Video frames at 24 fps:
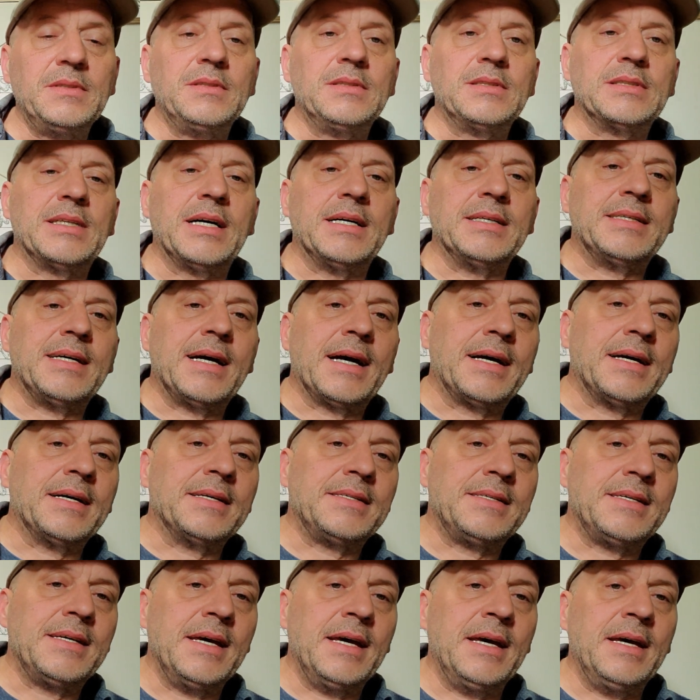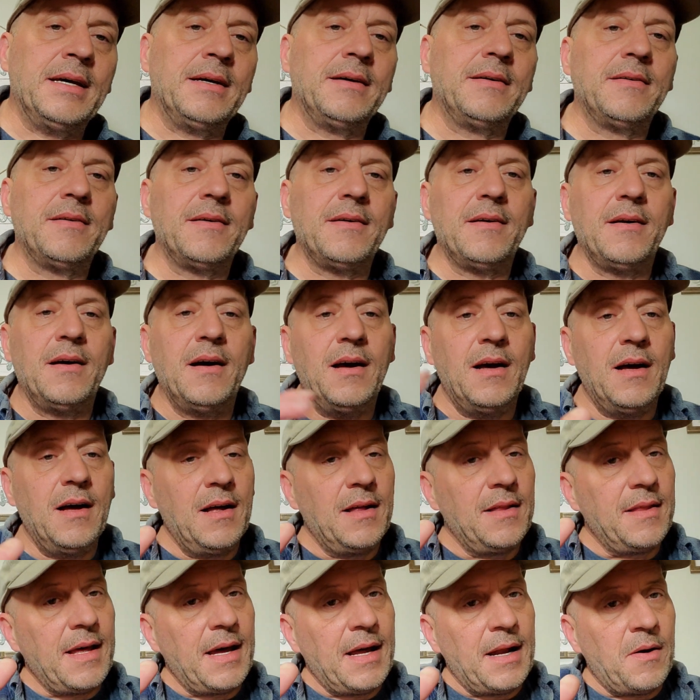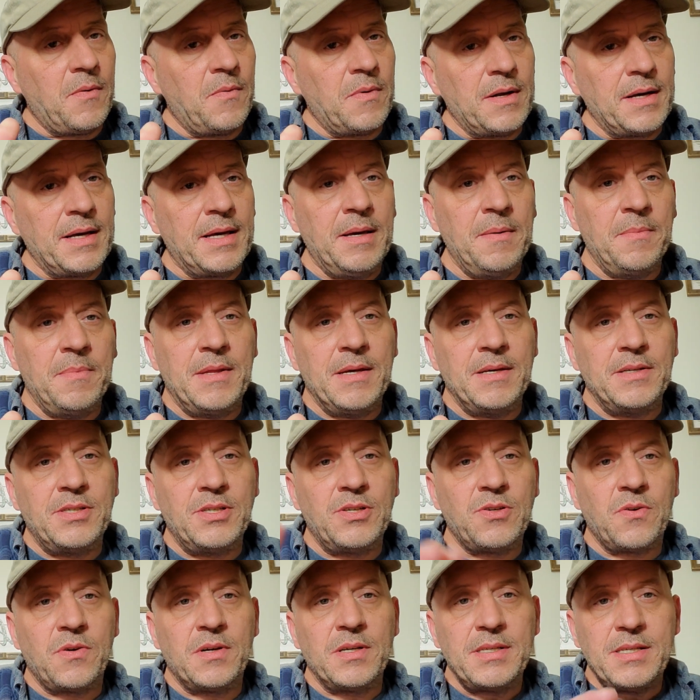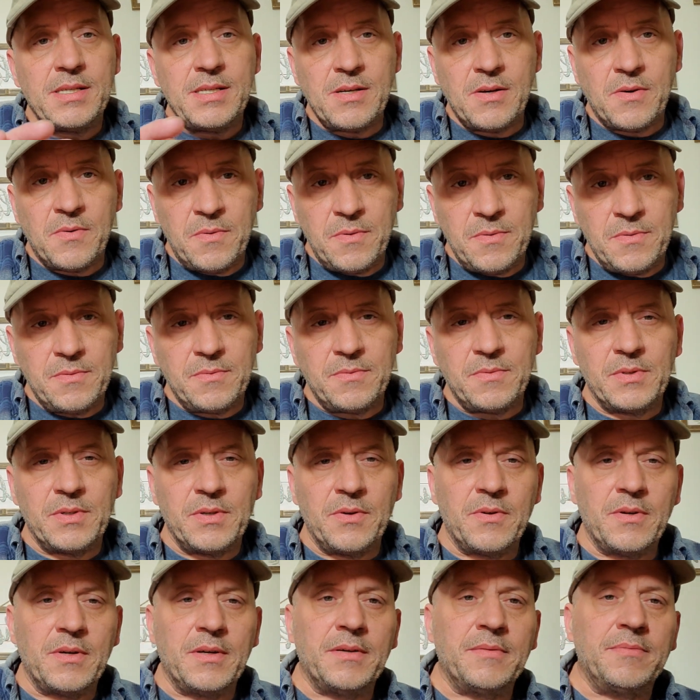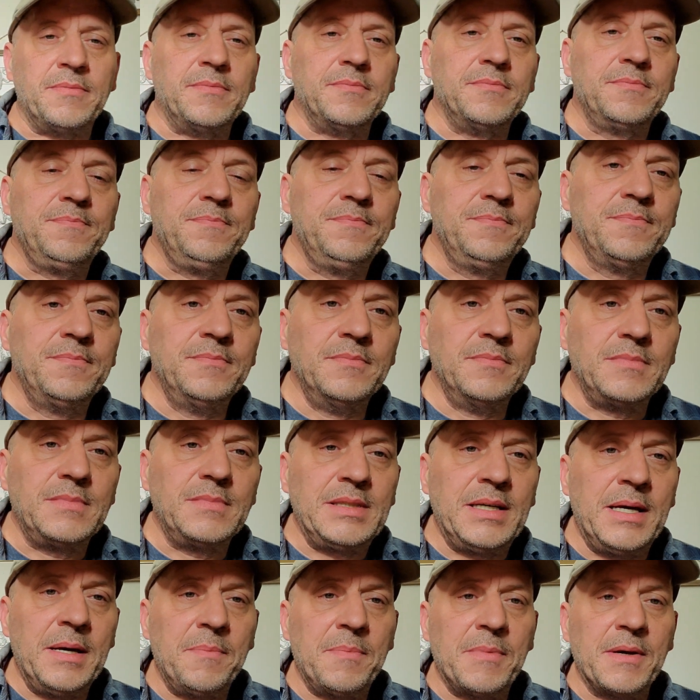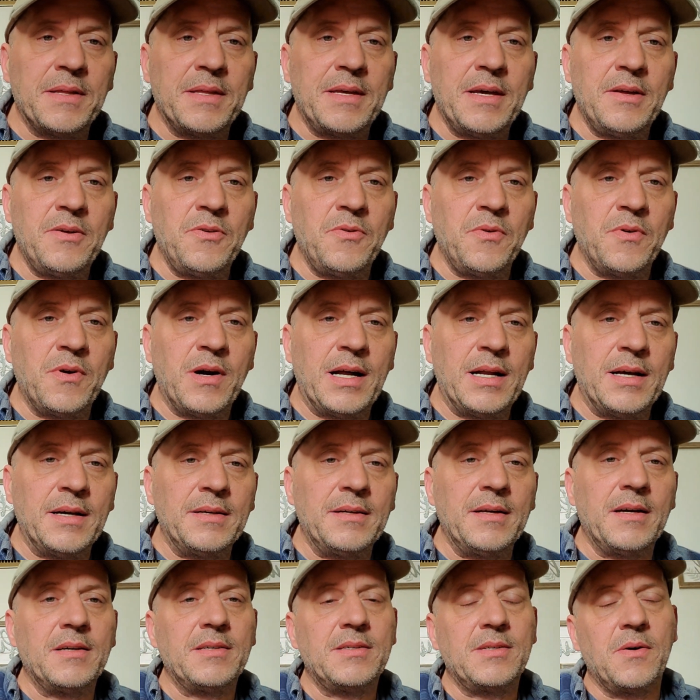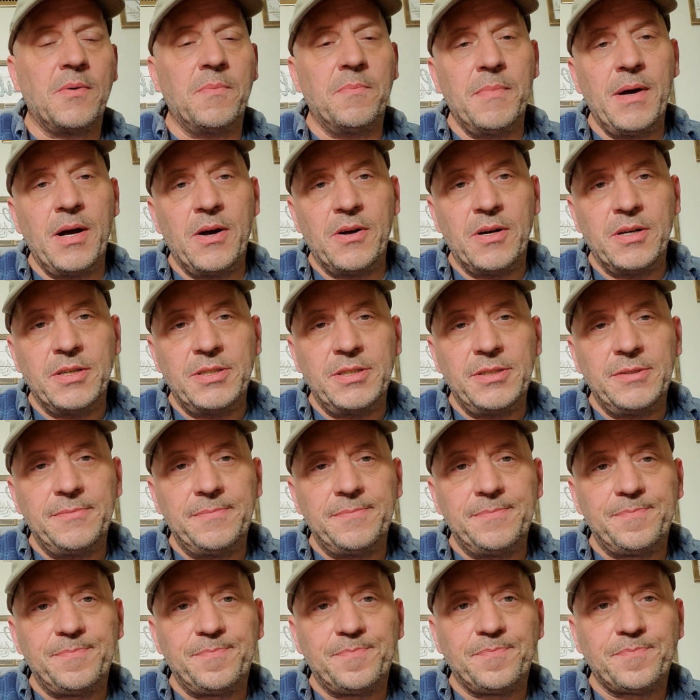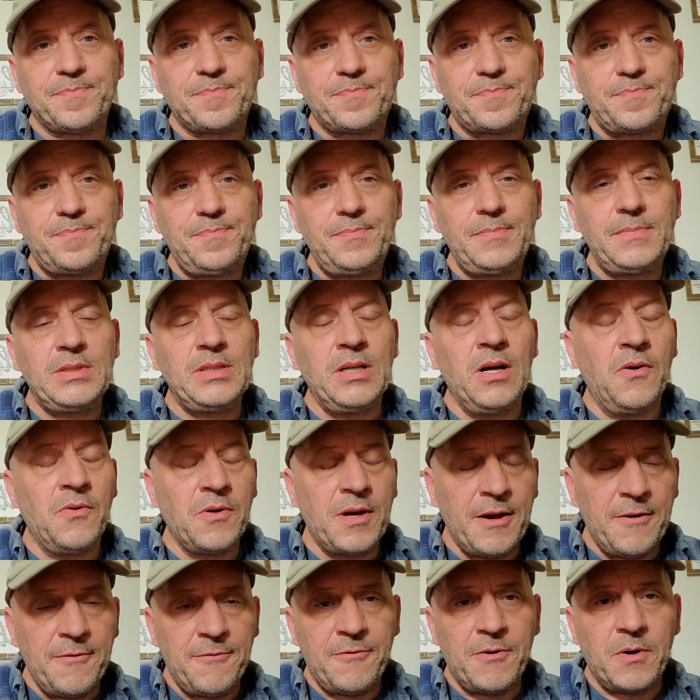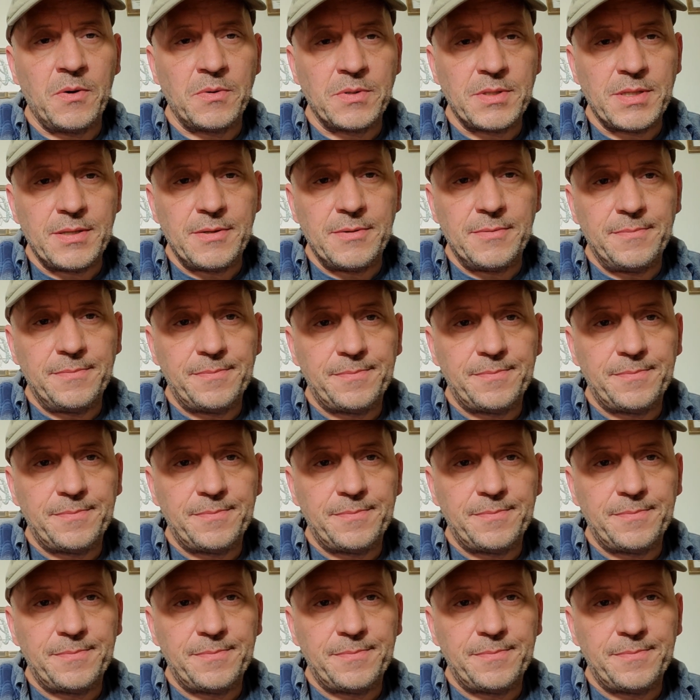because I can see that I want to keep these short, so we're going to keep continuing on it. So marriage. Okay, folks.